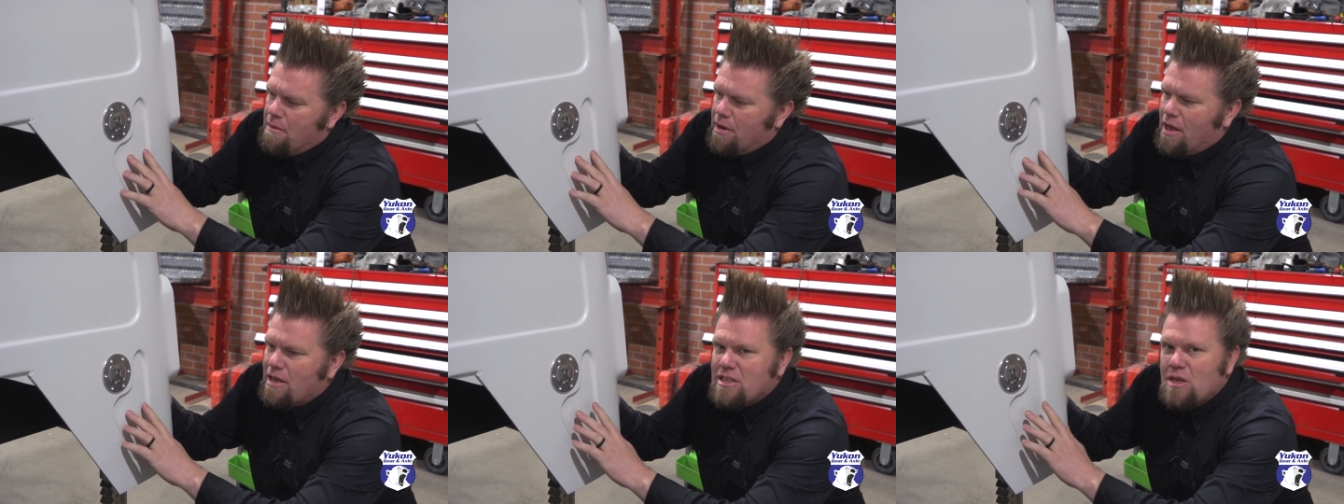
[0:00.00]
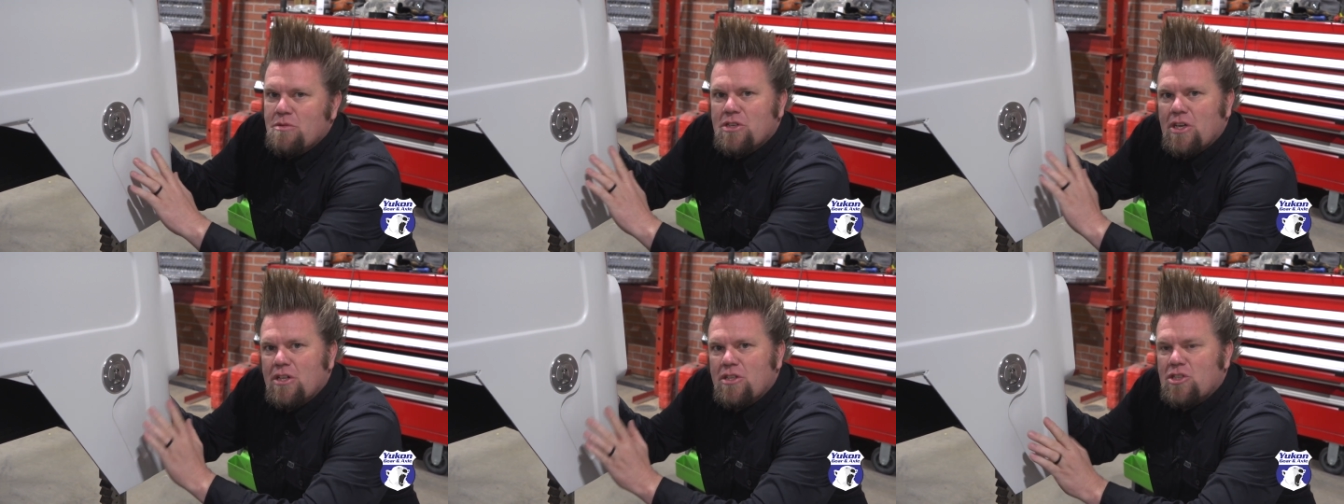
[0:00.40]
because he
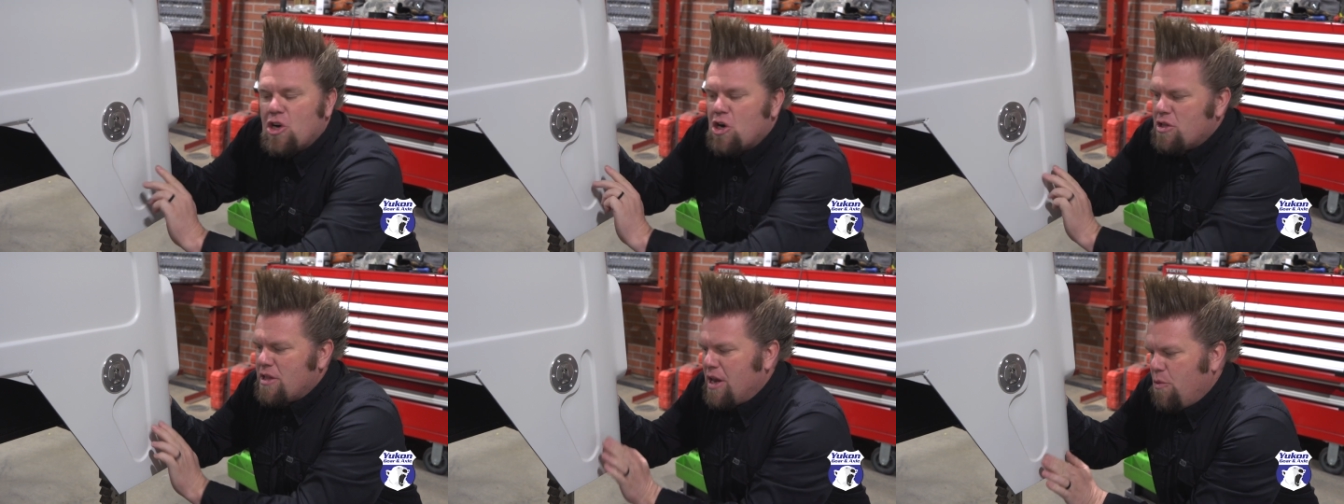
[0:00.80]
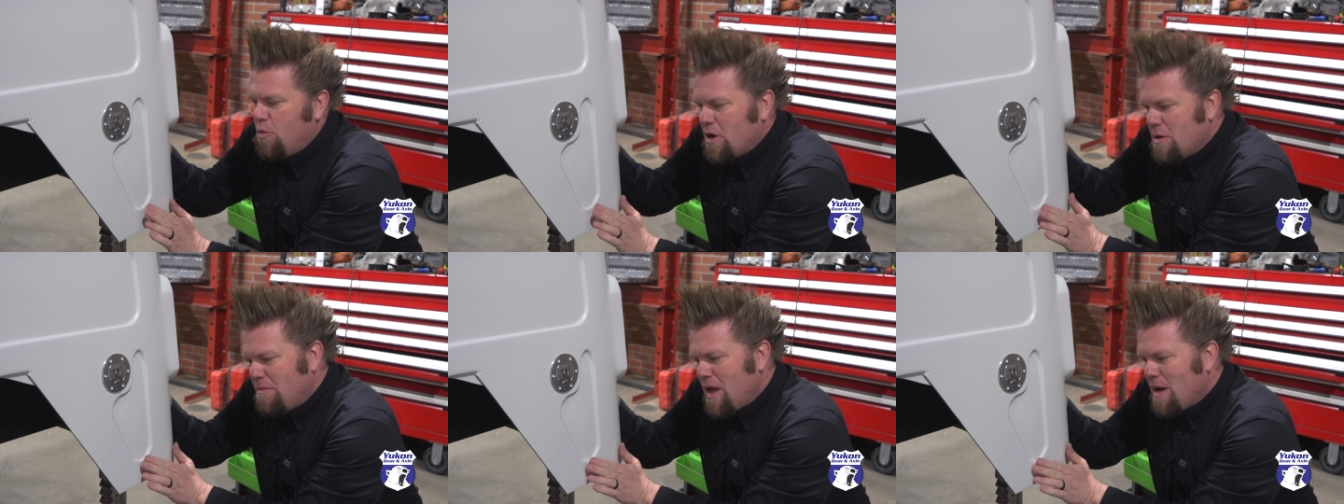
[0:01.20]
was concerned that he
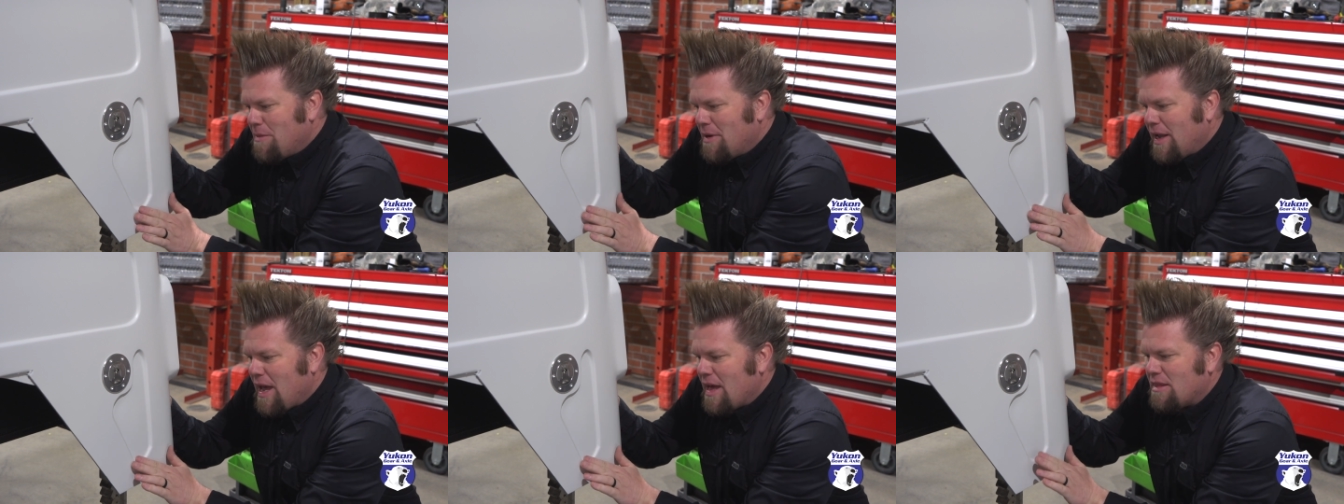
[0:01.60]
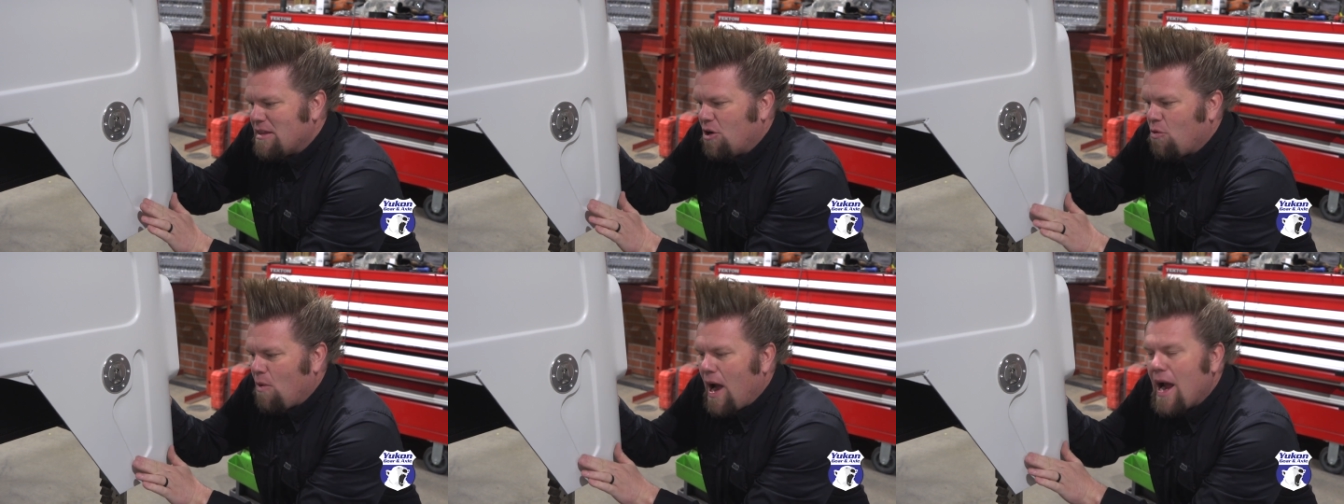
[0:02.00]
wouldn't be able to get the
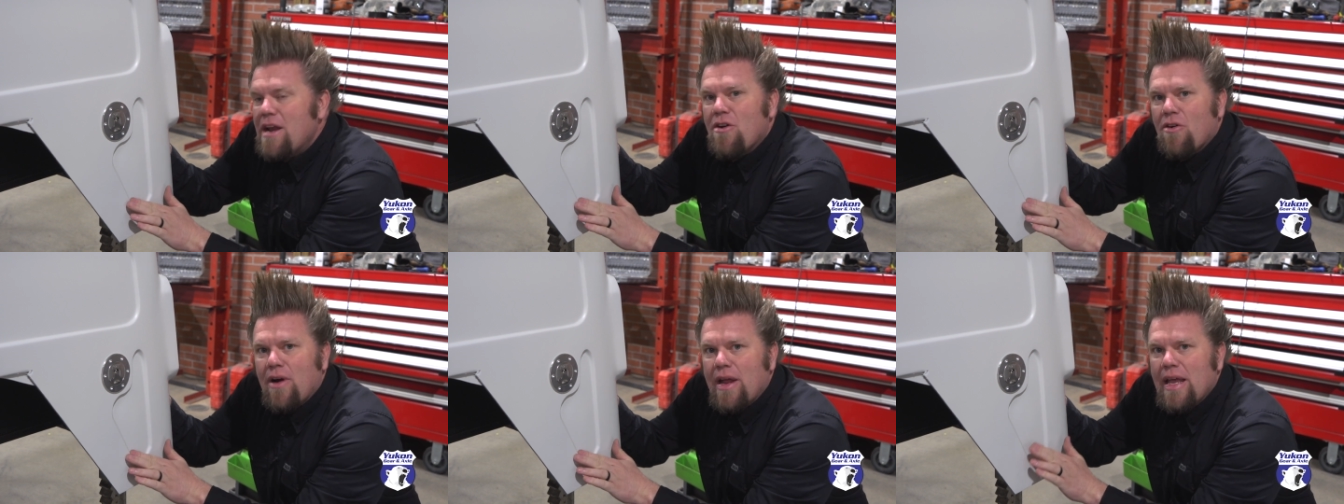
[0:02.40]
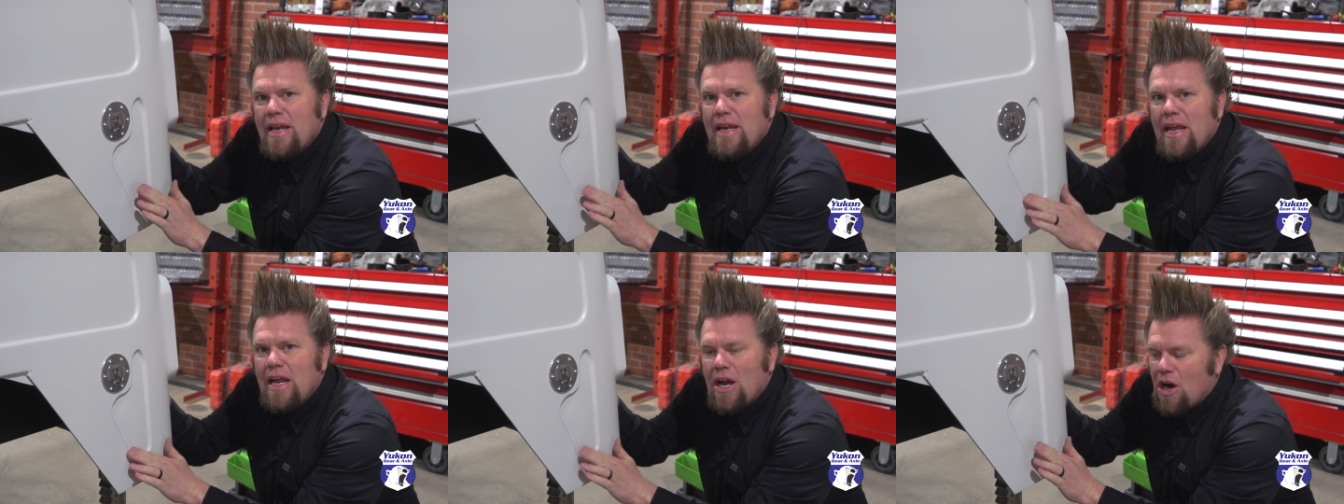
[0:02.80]
grinder
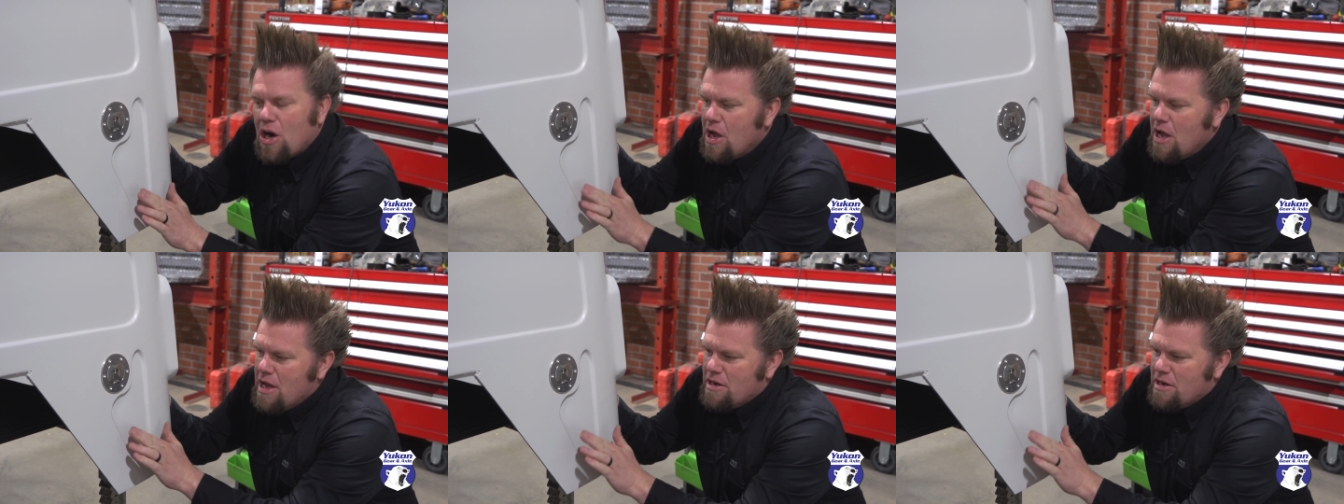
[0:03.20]
in here